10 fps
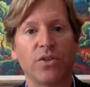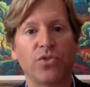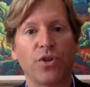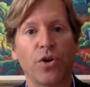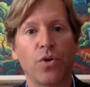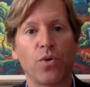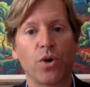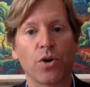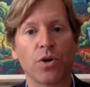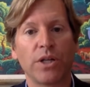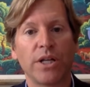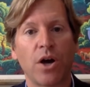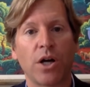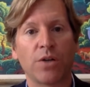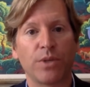so early
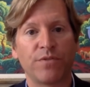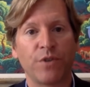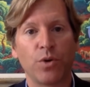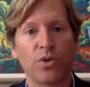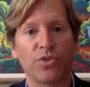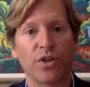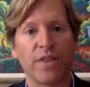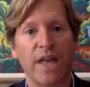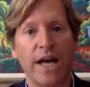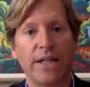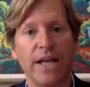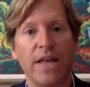on, we focused on that,